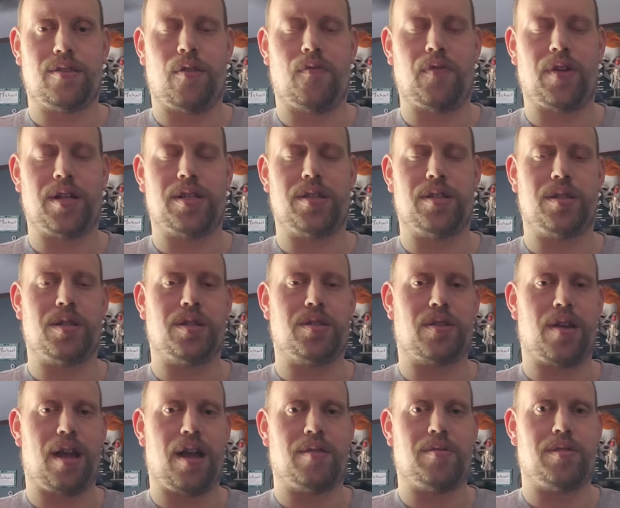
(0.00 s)
don't forget to
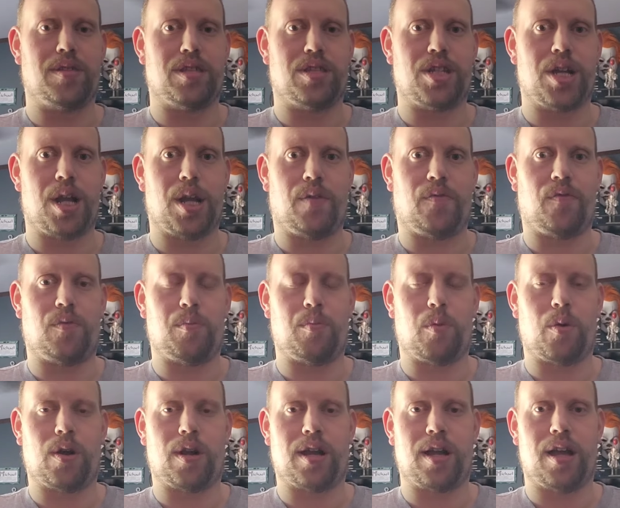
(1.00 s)
subscribe to the channel for
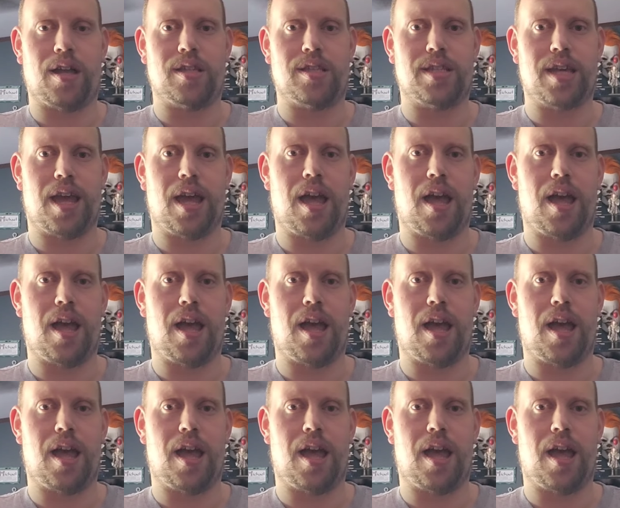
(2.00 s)
more content.